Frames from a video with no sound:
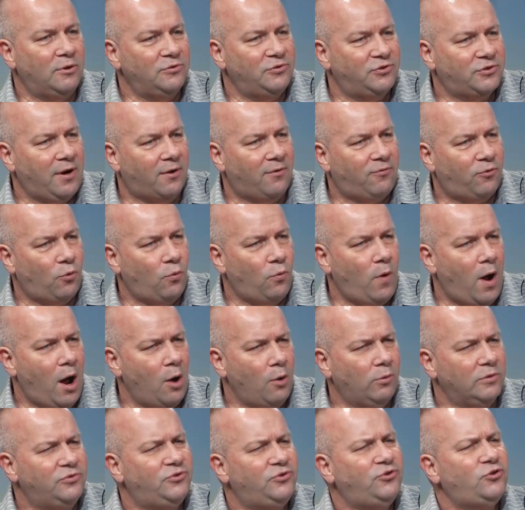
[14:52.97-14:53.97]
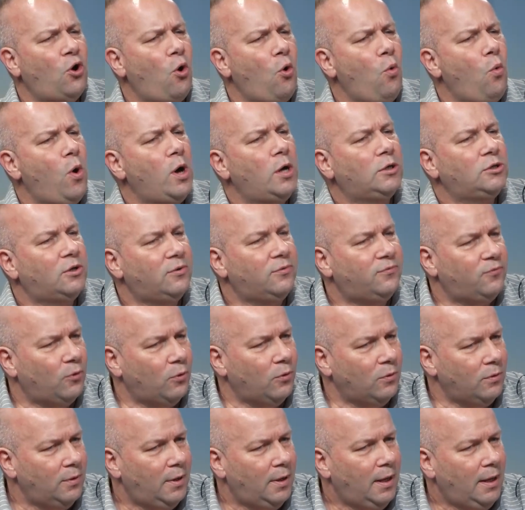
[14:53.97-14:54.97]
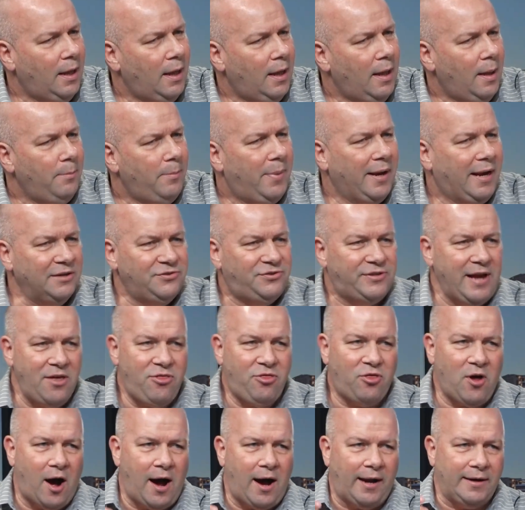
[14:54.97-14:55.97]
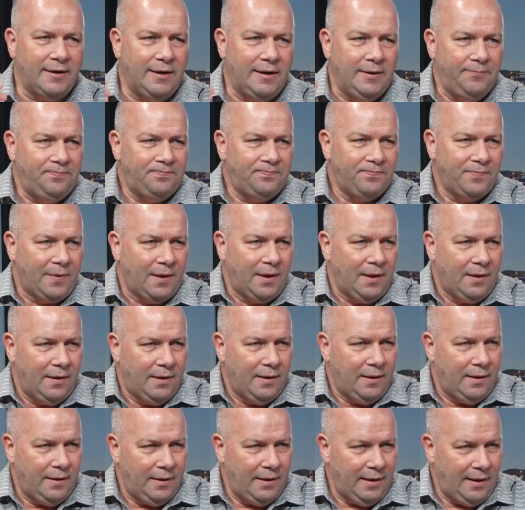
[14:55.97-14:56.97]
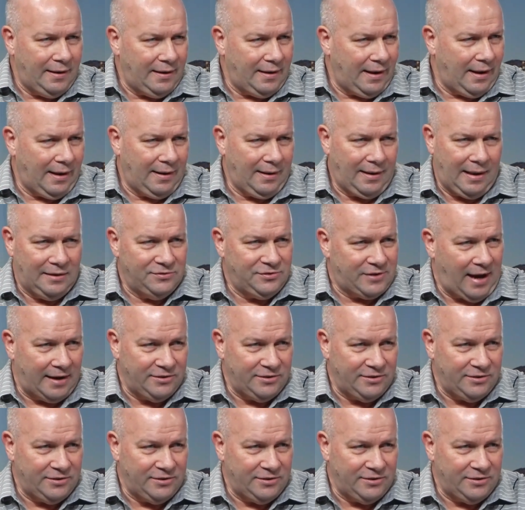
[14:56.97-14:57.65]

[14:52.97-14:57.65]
stuff for a while was so wonderful, because they thought as I